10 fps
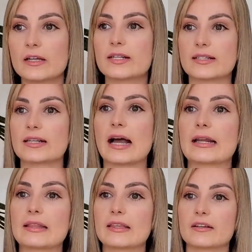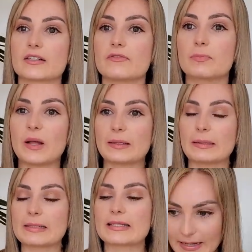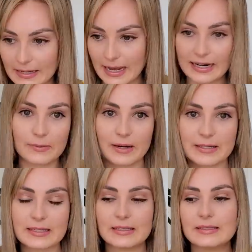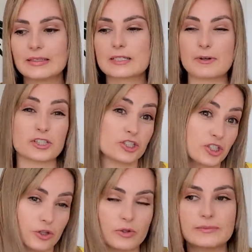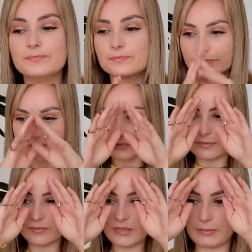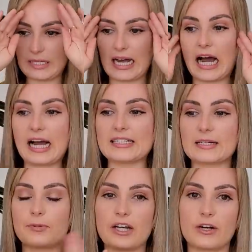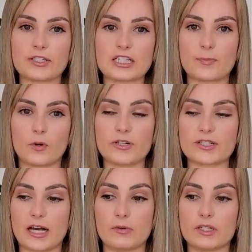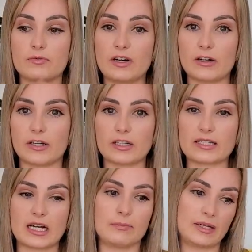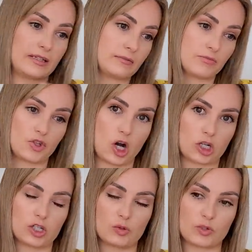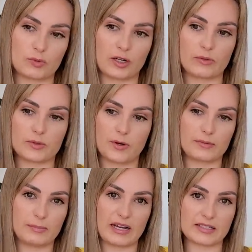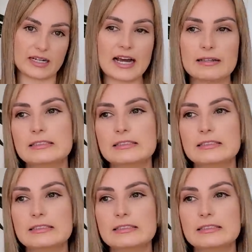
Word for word: society thinks of blindness. Anyways, especially children. But yeah, I did play all these sports. I was very good at some, like soccer was what I was probably best at,